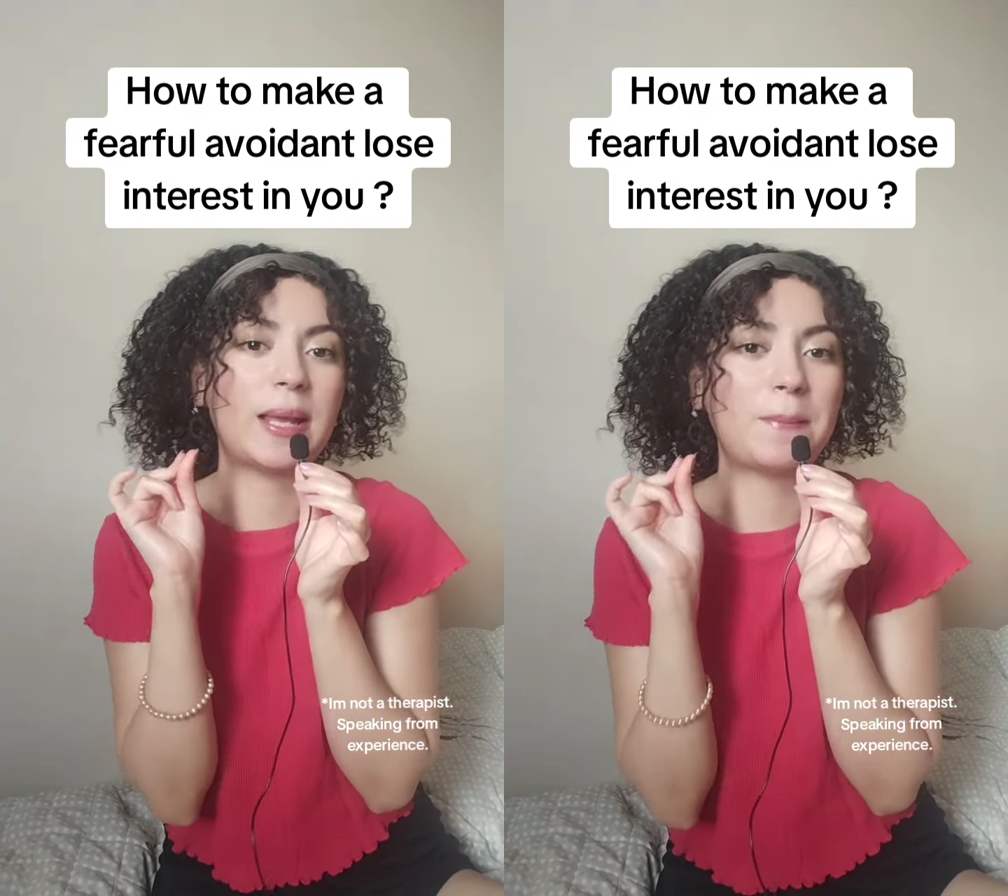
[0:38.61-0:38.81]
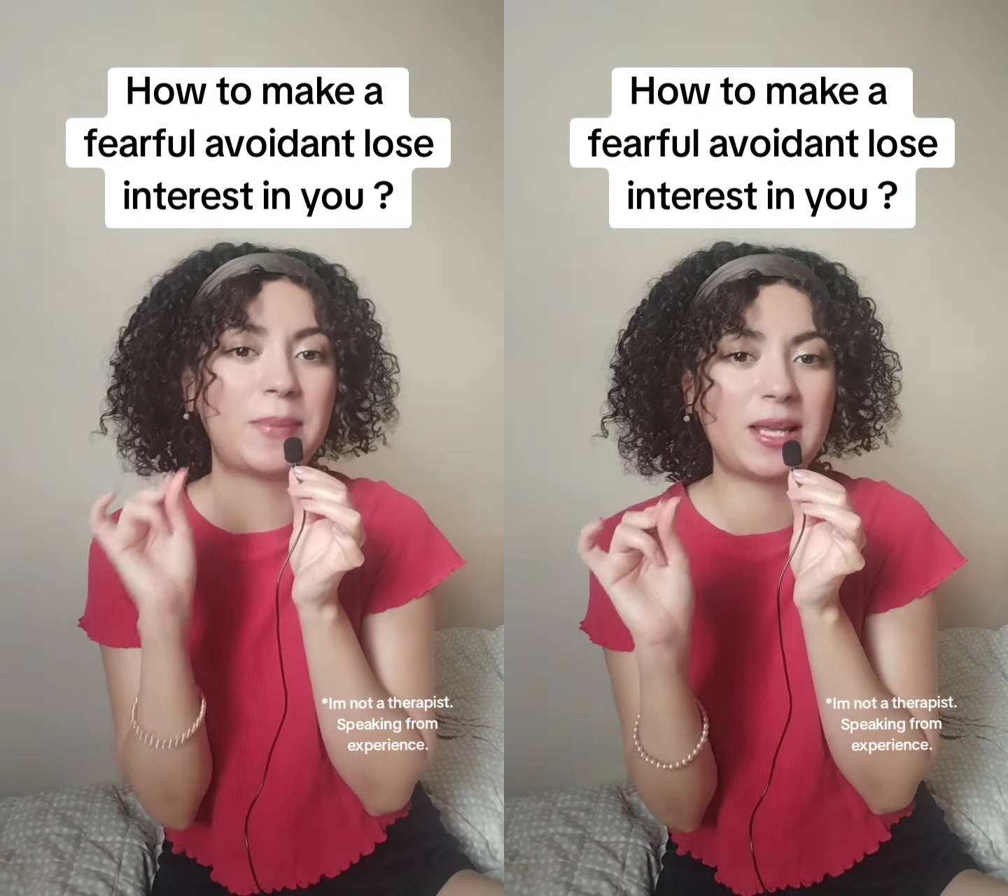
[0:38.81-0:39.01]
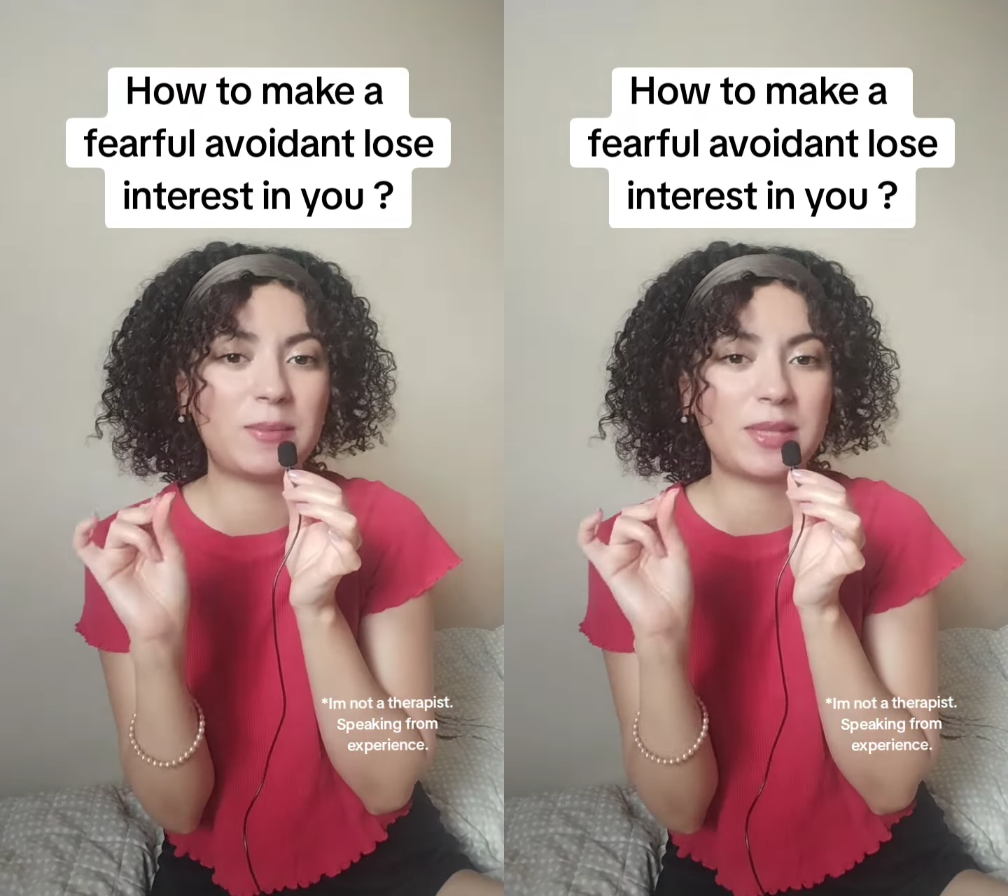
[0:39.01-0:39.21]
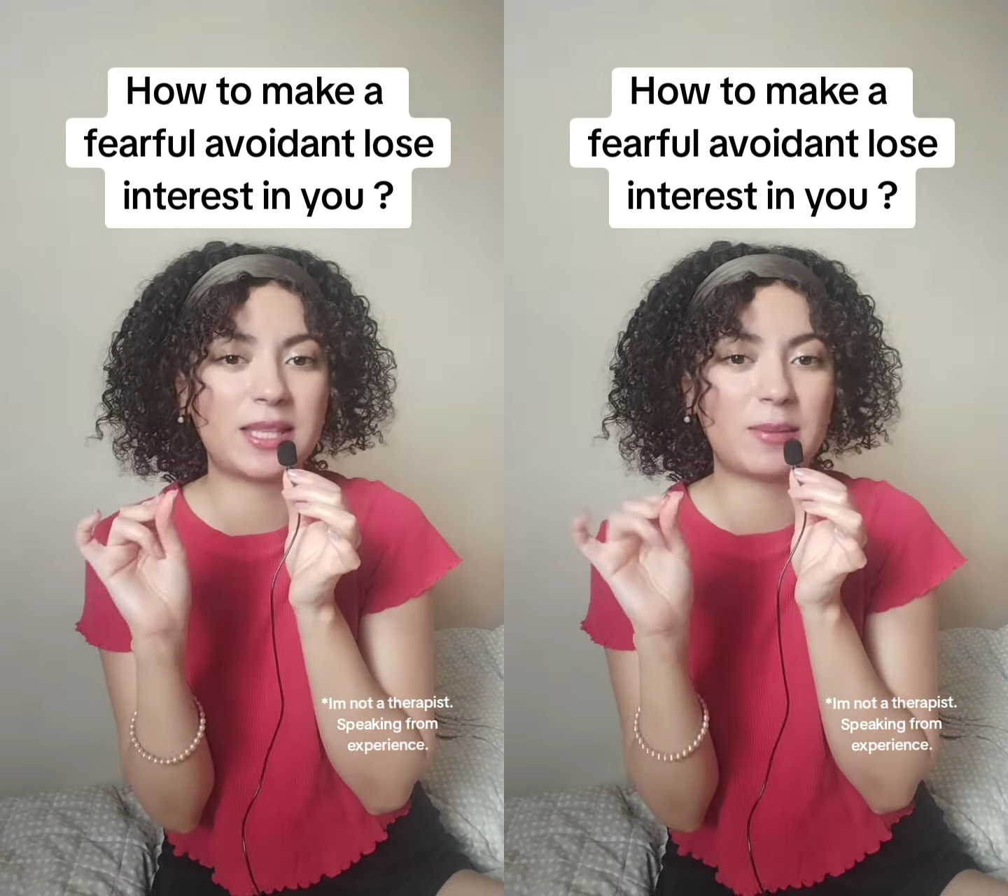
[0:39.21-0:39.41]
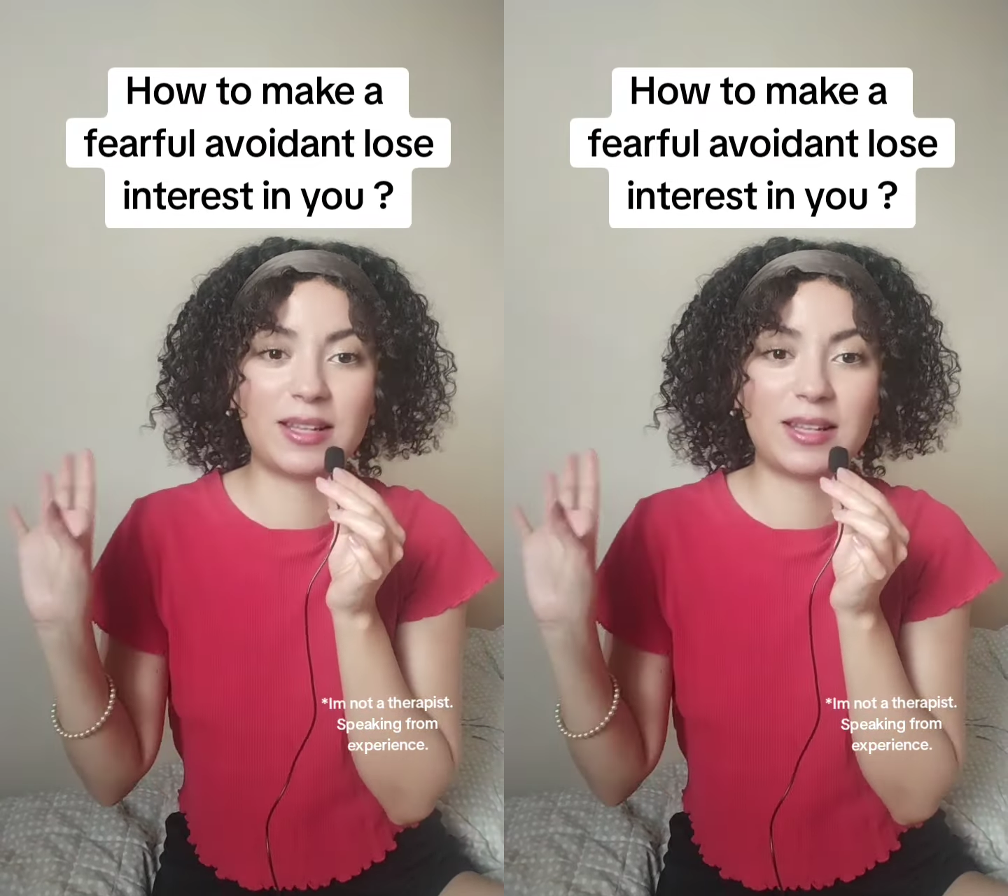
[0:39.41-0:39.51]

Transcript: and blaming them.